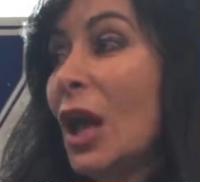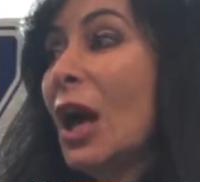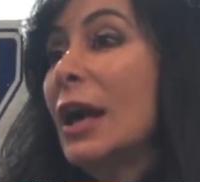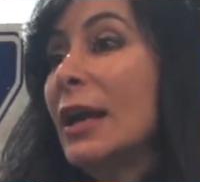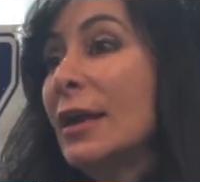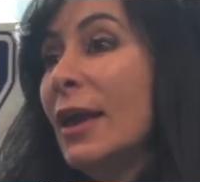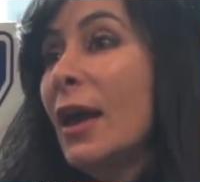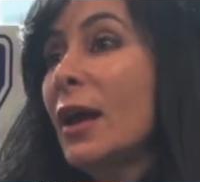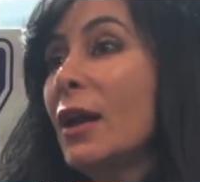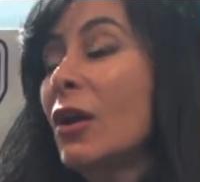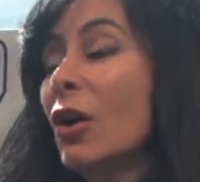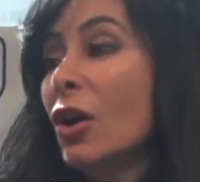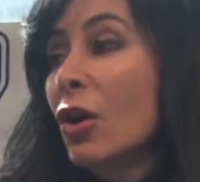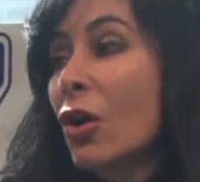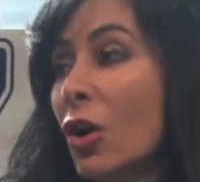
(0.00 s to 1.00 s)
Again,
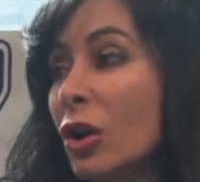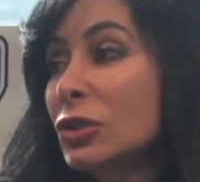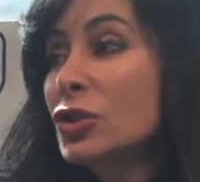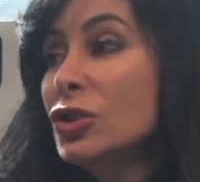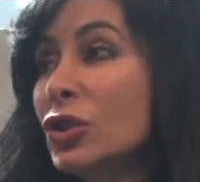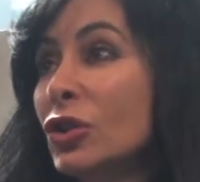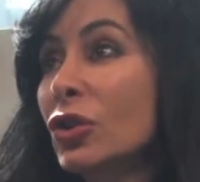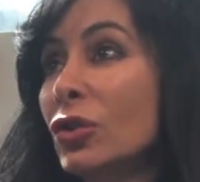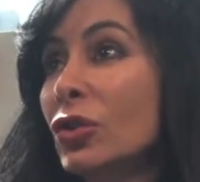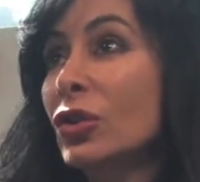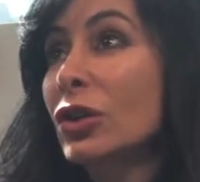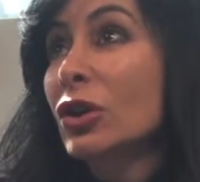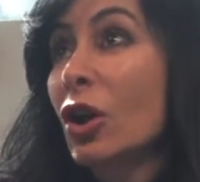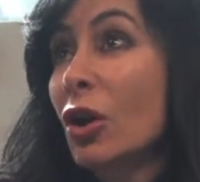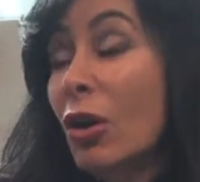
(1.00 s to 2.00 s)
our
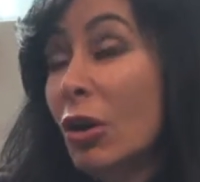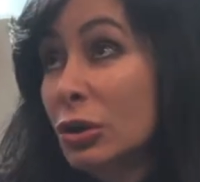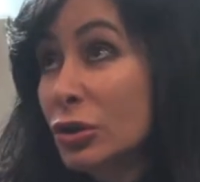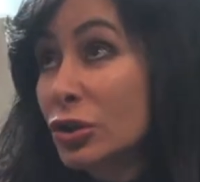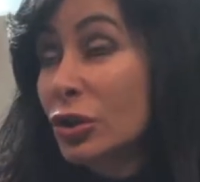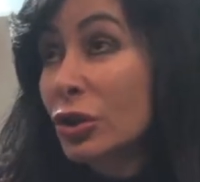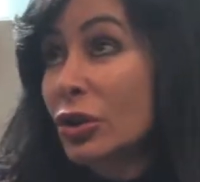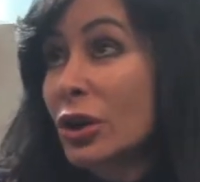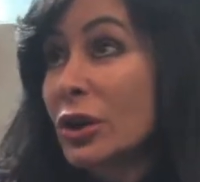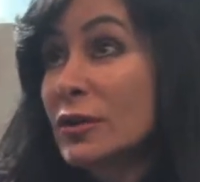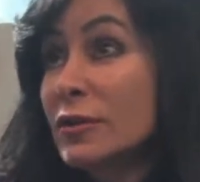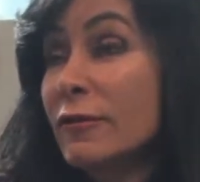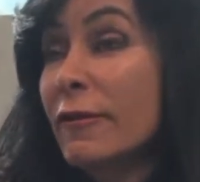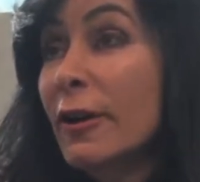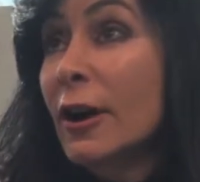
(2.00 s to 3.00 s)
culture
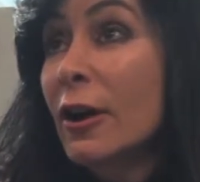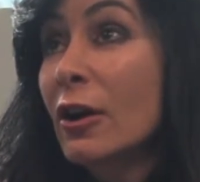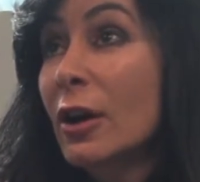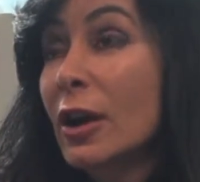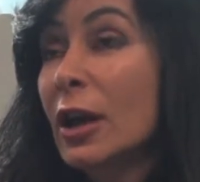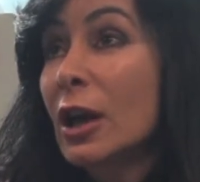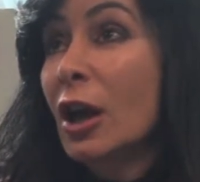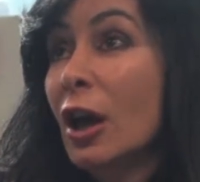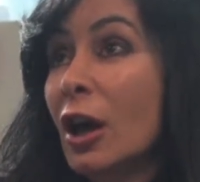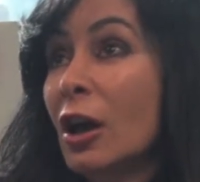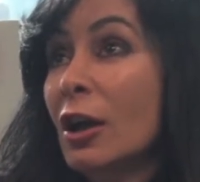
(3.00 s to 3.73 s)
is very,